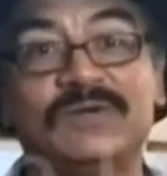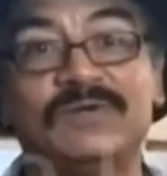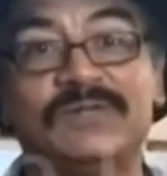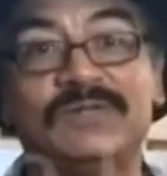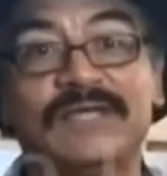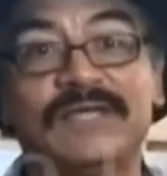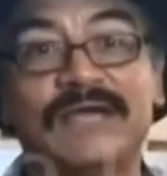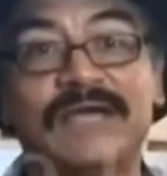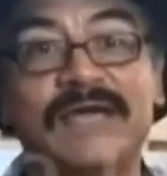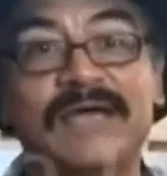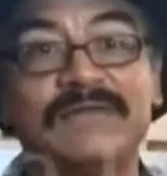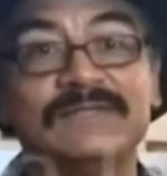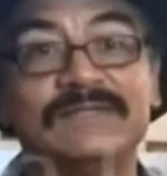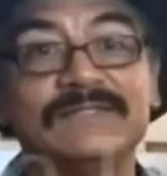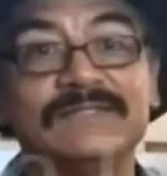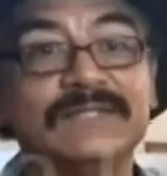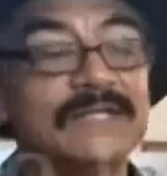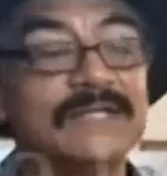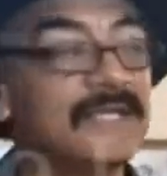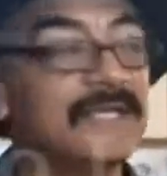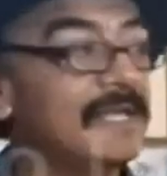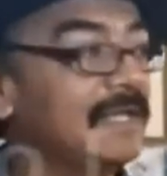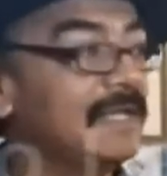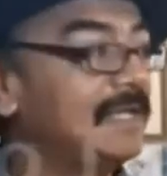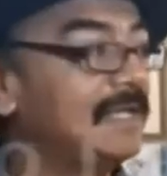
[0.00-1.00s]
biologist,
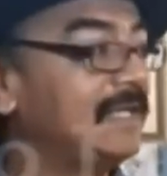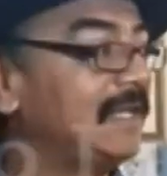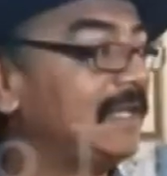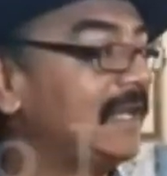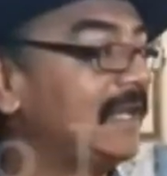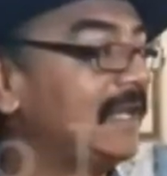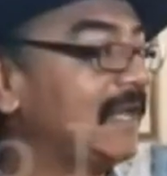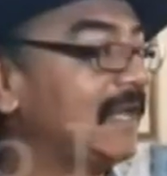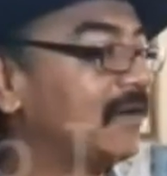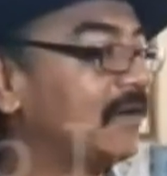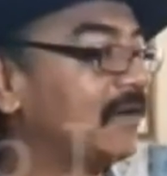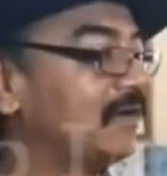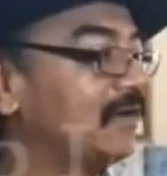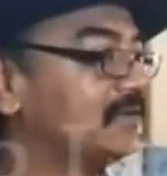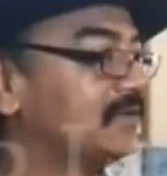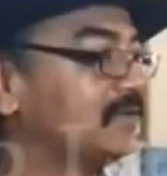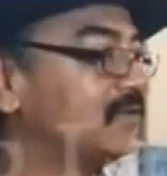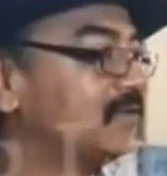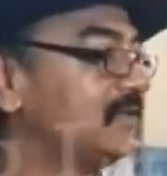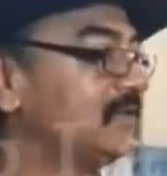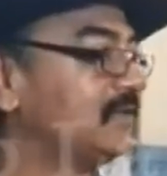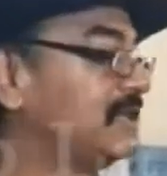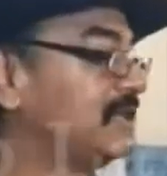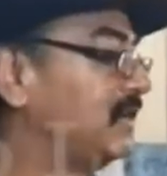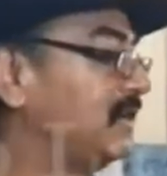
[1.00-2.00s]
and
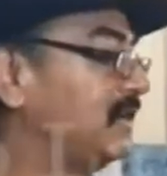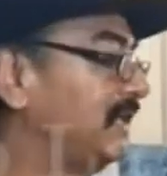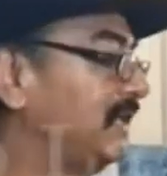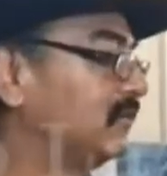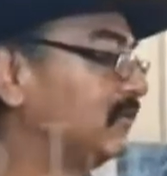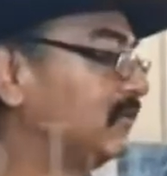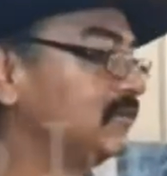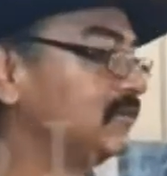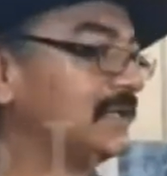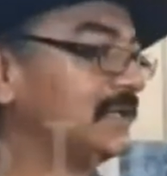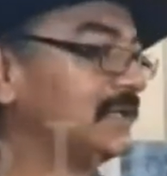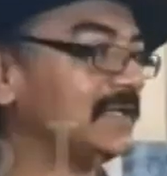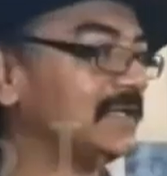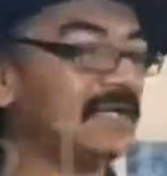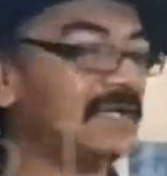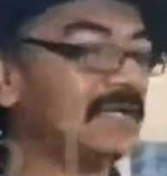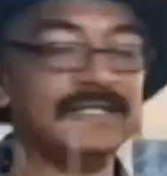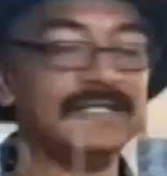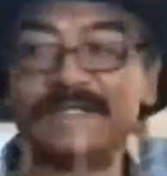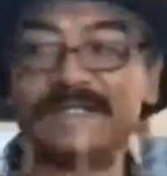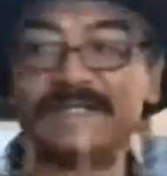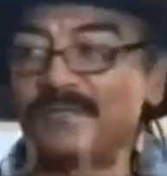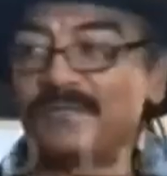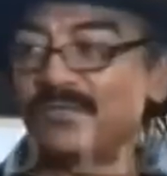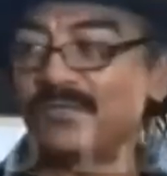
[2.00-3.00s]
they dropped me in the
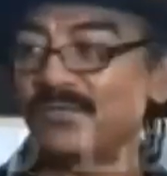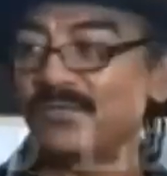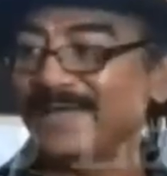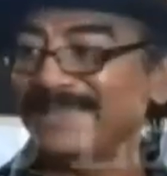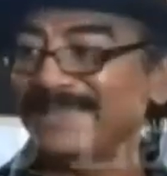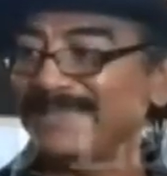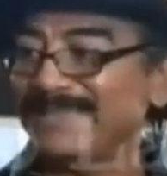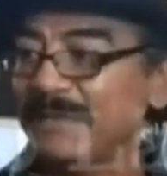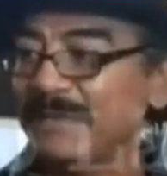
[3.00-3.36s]
middle of